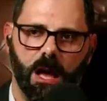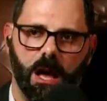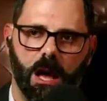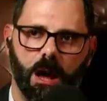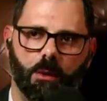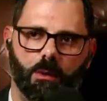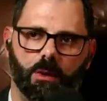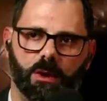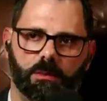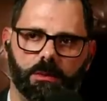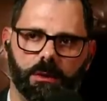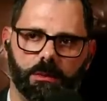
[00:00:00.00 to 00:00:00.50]

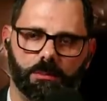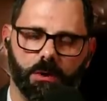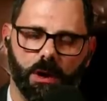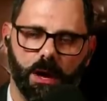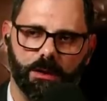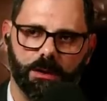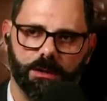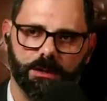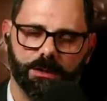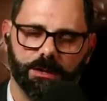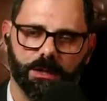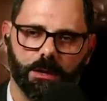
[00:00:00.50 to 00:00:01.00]
I want to be
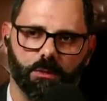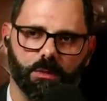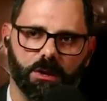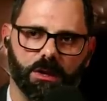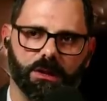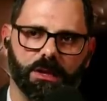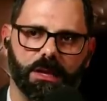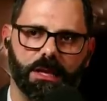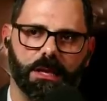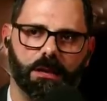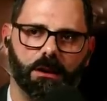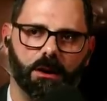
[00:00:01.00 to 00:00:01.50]
brothers. I want
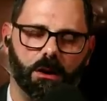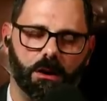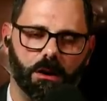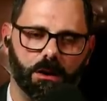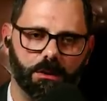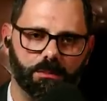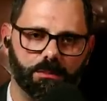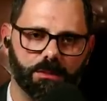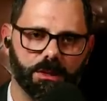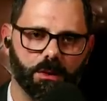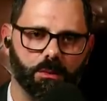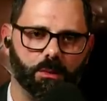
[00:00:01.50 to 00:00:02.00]
to link
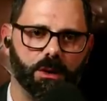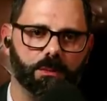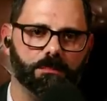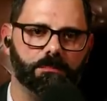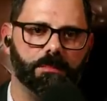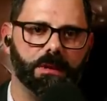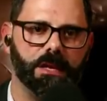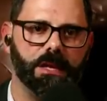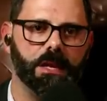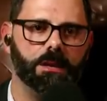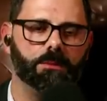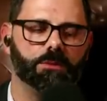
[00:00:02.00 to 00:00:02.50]
arms. I want to
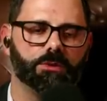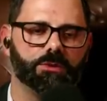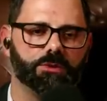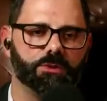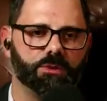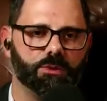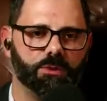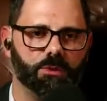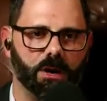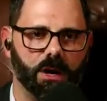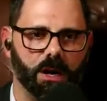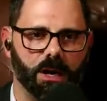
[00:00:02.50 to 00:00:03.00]
be able
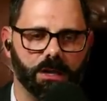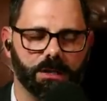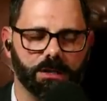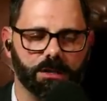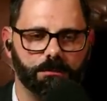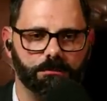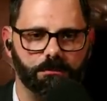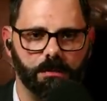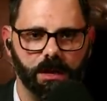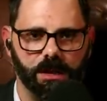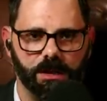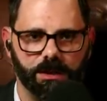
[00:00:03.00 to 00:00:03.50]
to
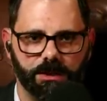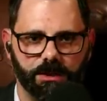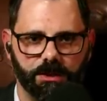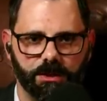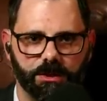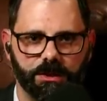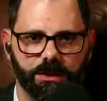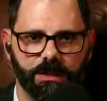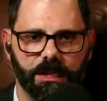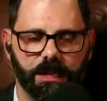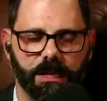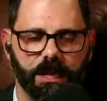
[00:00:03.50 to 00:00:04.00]

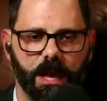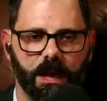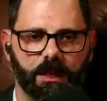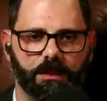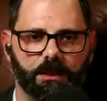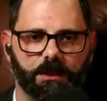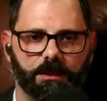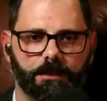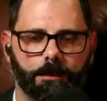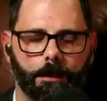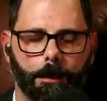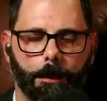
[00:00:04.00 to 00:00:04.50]
minister
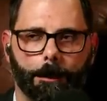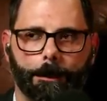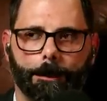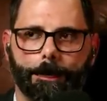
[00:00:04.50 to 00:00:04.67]
together,